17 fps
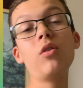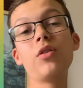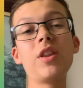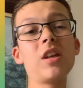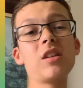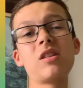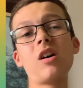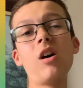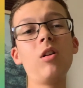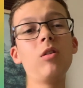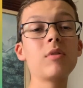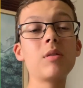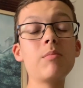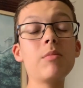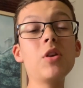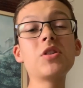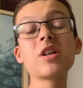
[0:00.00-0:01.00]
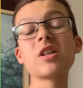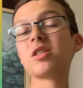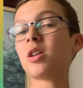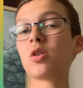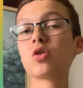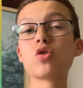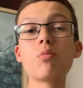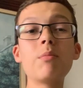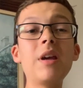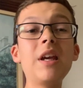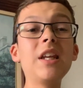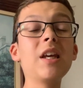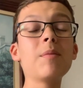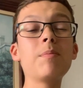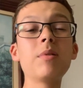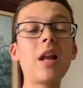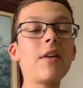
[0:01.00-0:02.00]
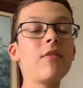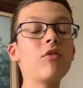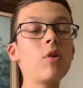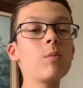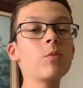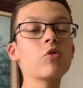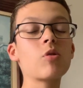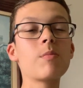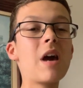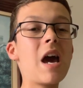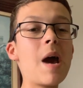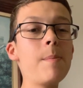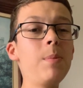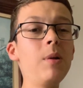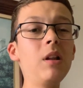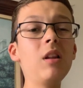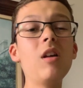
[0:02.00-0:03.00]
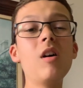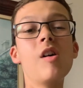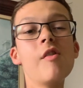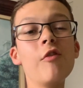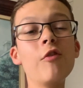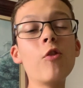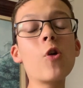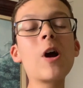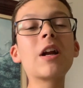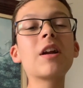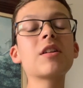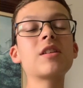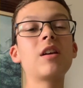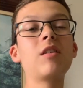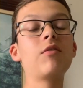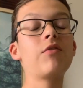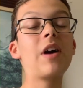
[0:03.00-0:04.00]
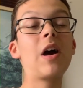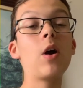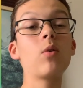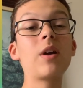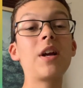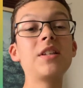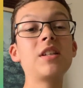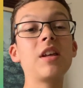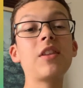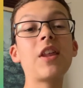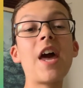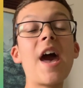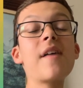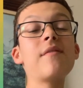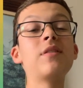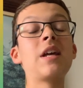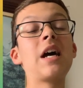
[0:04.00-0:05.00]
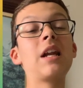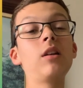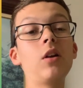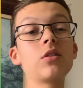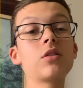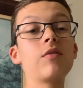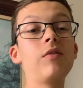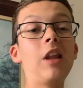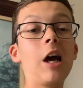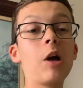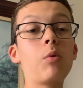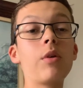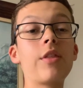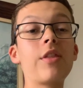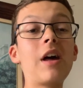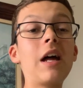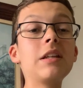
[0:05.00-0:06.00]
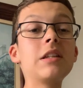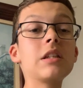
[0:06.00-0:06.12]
this whole music social media platforms from Apple, 4 out of 10 fail rating. They haven't had lots of luck with that.